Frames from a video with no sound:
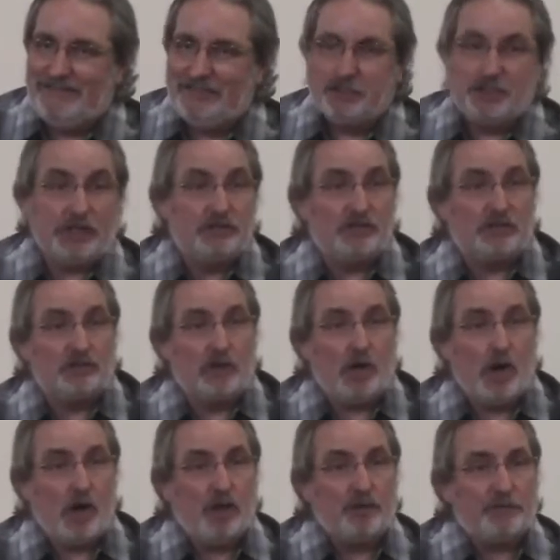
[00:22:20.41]
Jesus
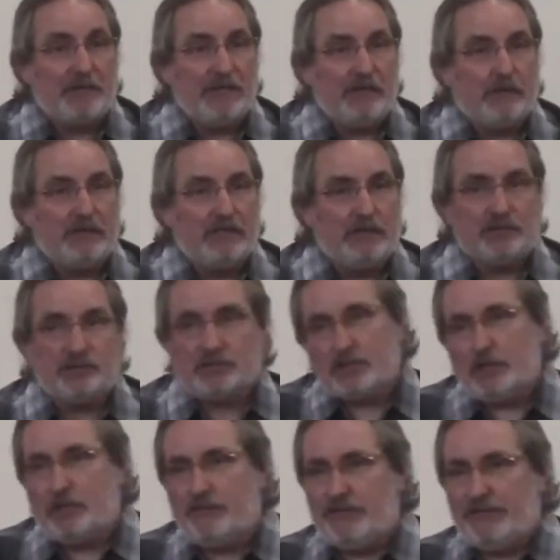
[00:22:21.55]
calls Peter into
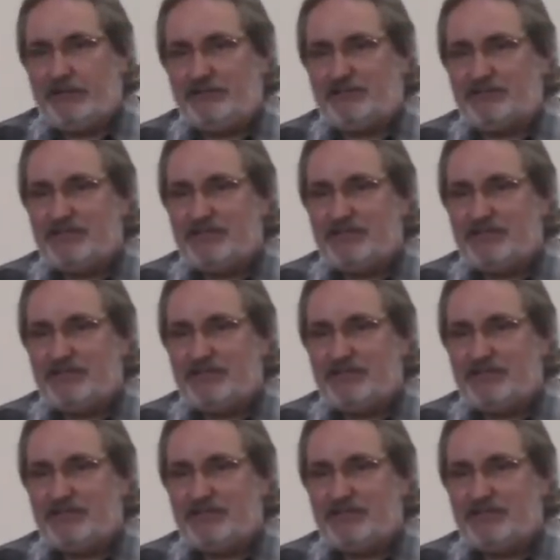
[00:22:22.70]
service.